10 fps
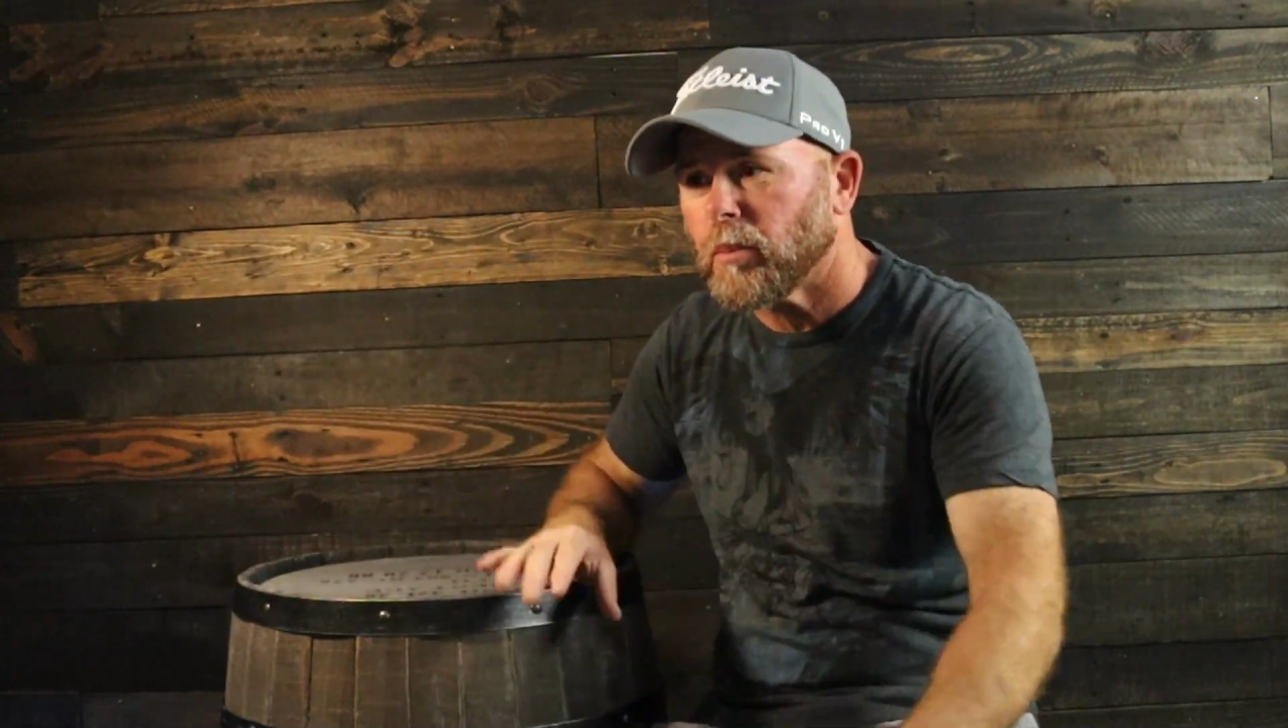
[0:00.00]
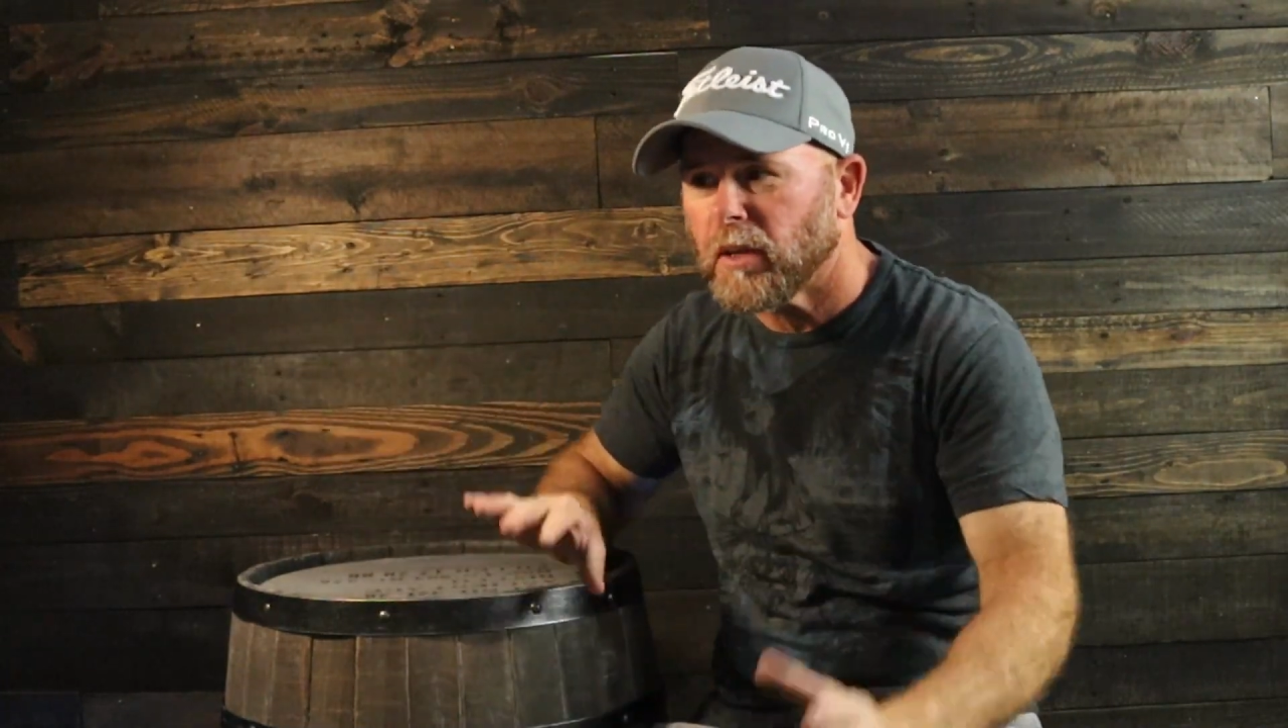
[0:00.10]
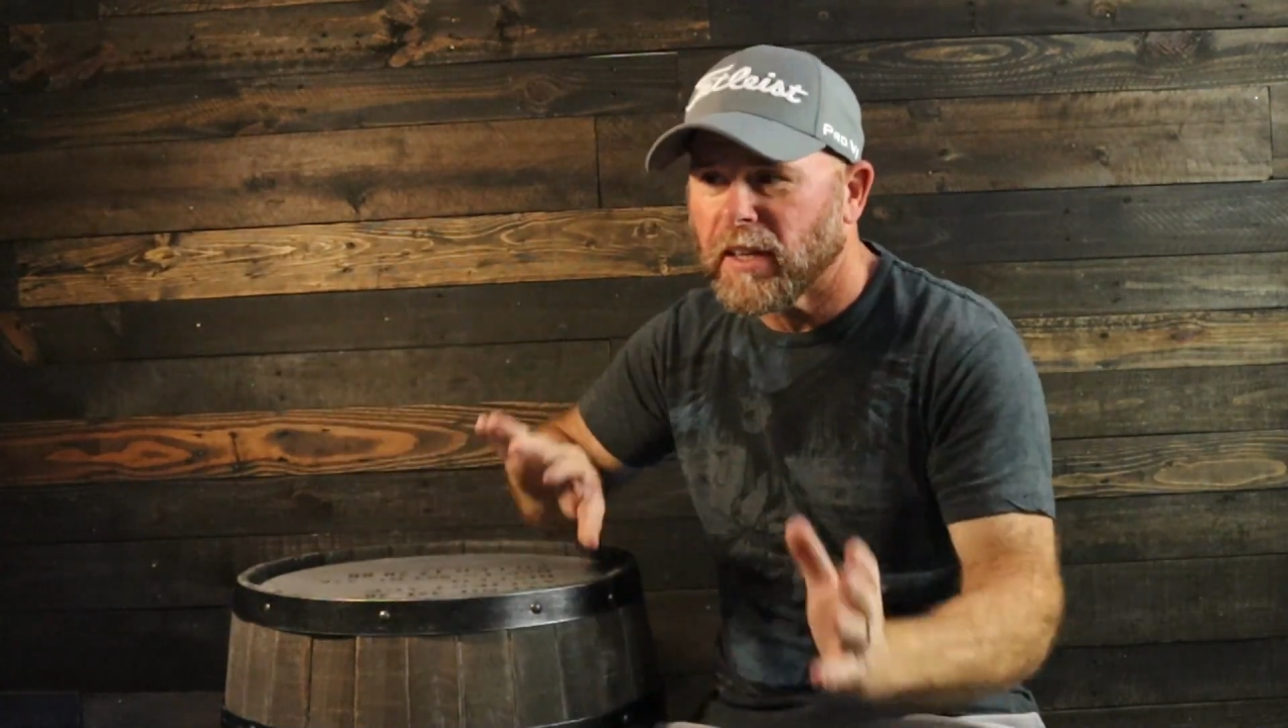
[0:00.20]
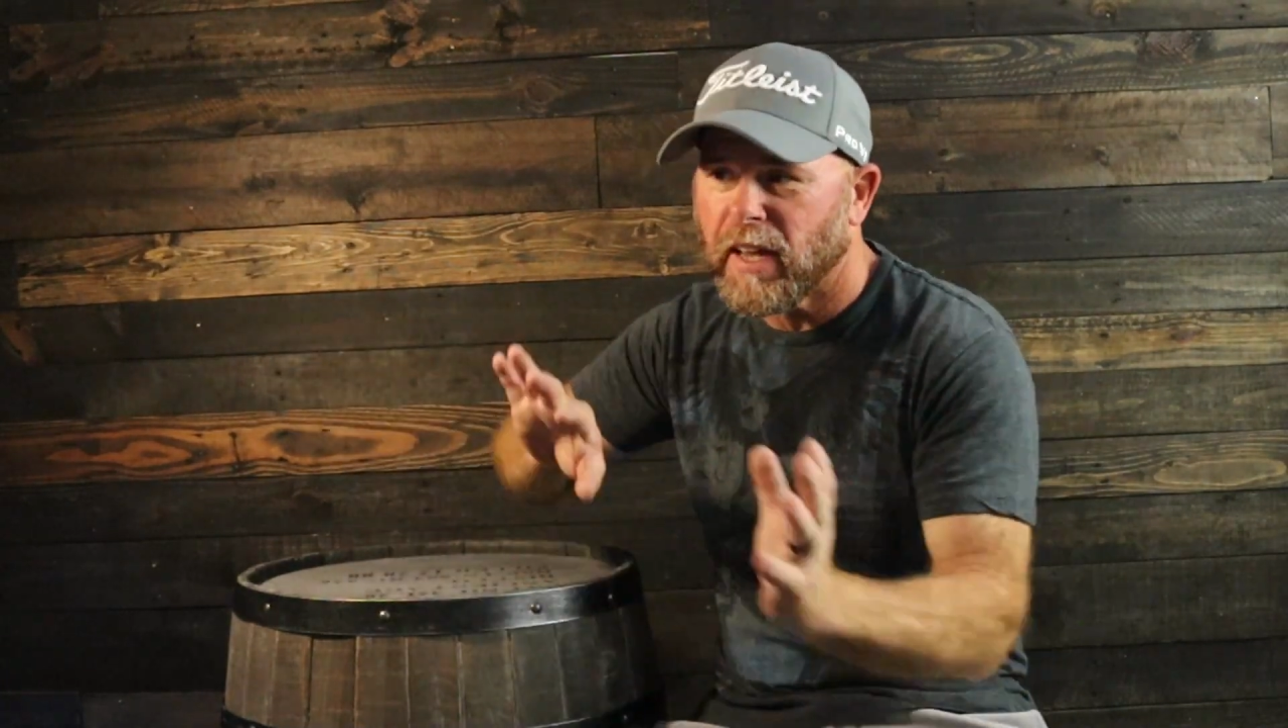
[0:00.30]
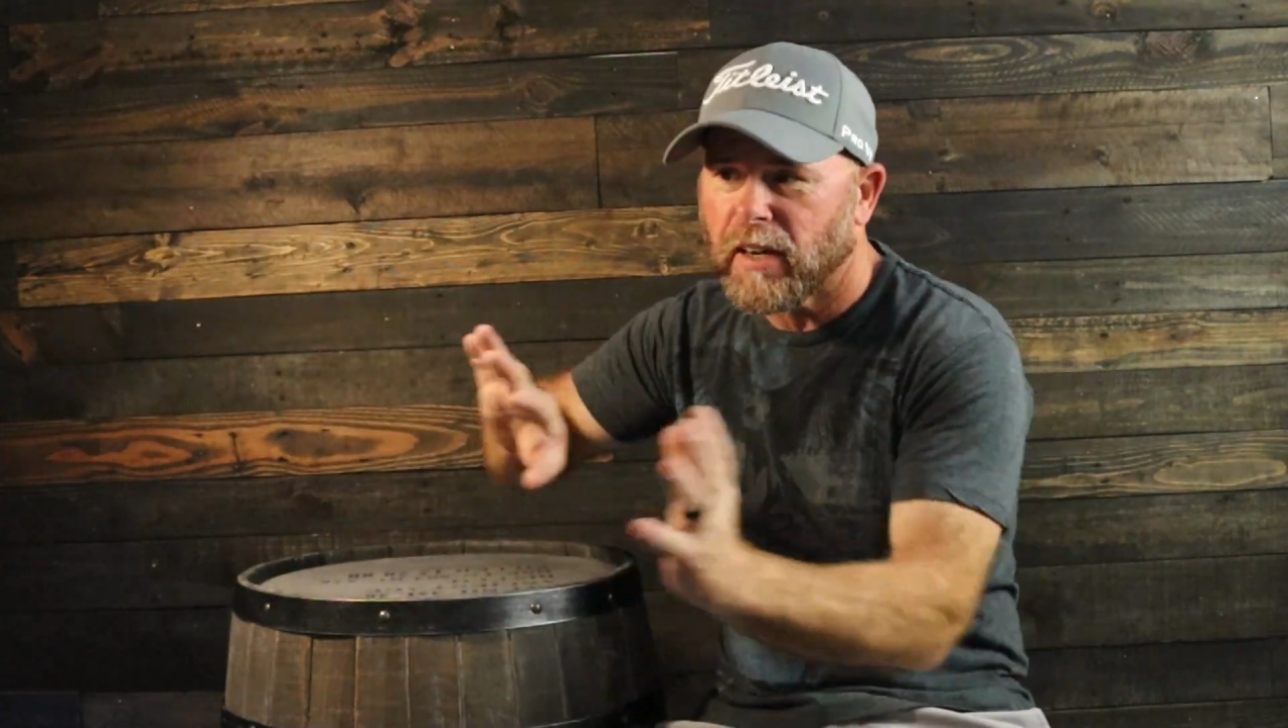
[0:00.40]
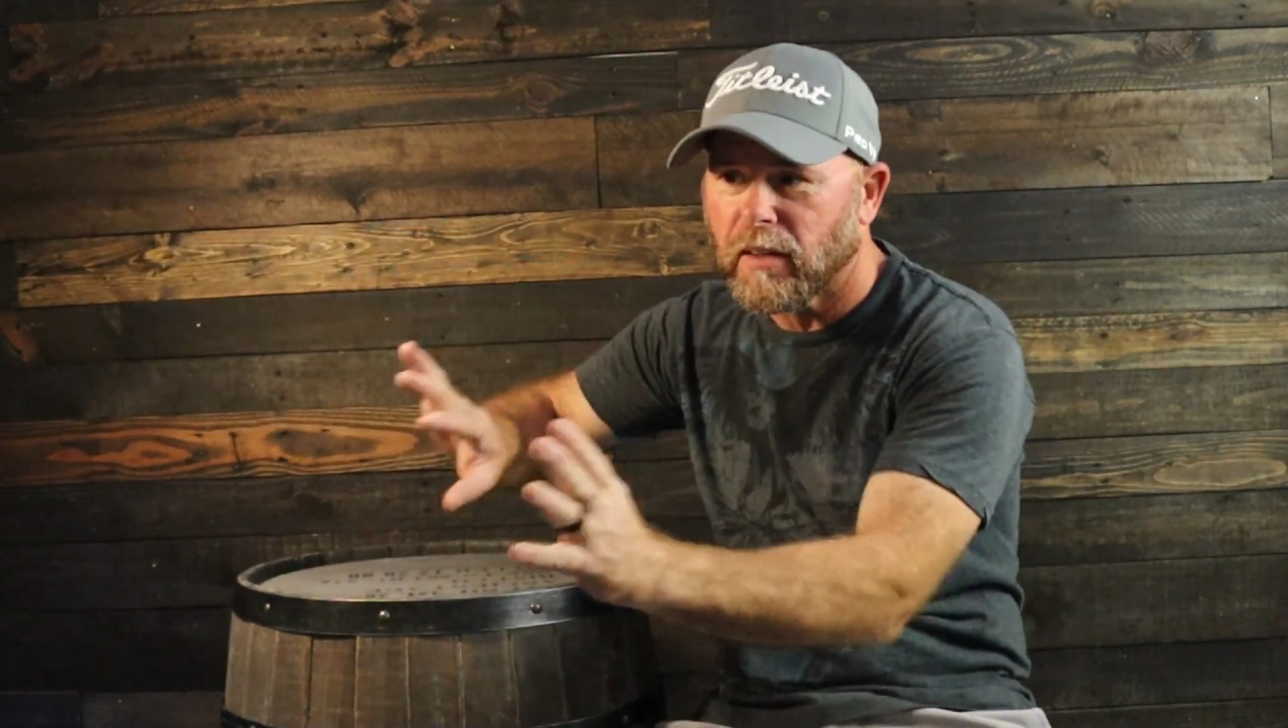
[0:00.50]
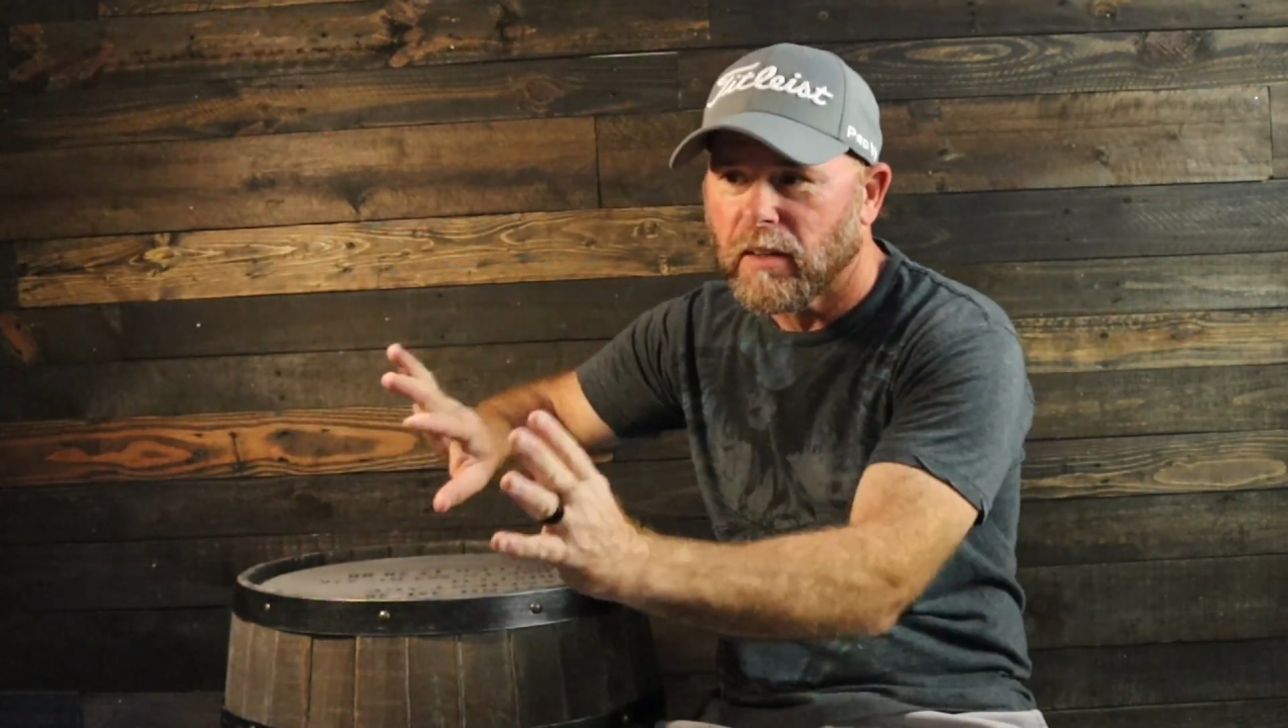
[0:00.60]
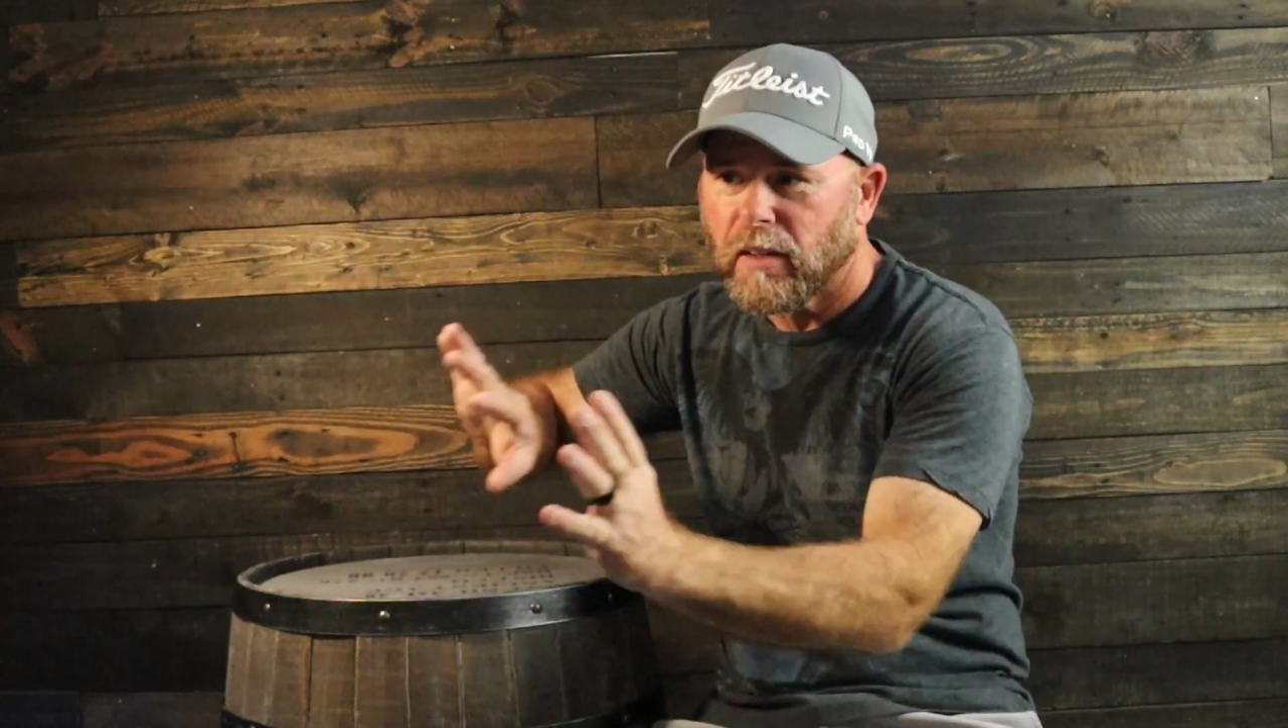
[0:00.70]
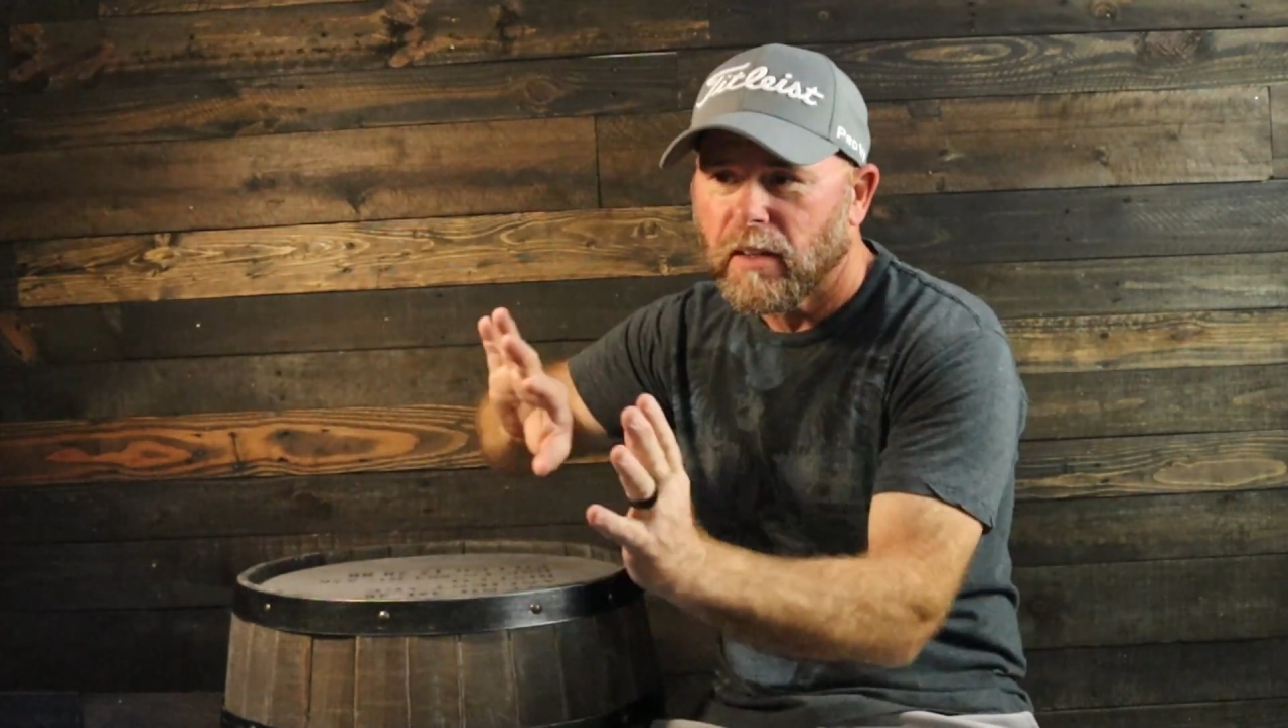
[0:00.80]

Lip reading: me to kind of